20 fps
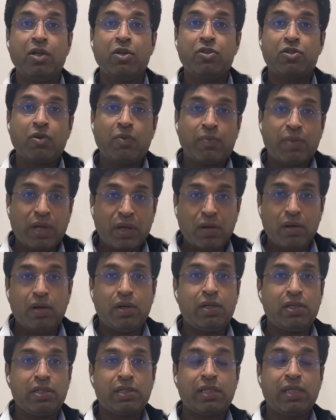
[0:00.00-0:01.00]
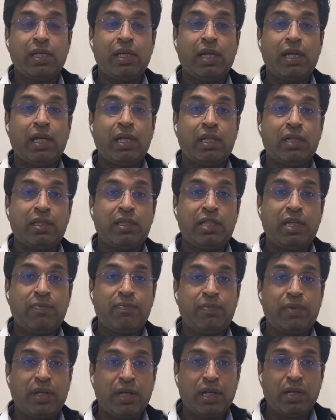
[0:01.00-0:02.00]
So because the
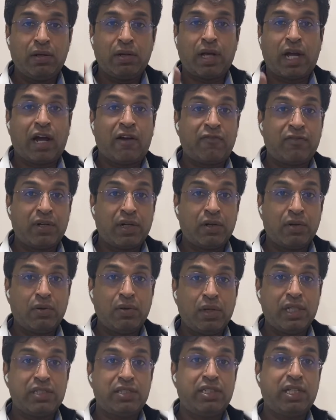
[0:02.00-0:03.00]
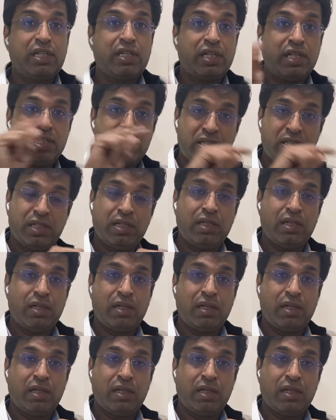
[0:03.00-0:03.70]
afterload is decreased,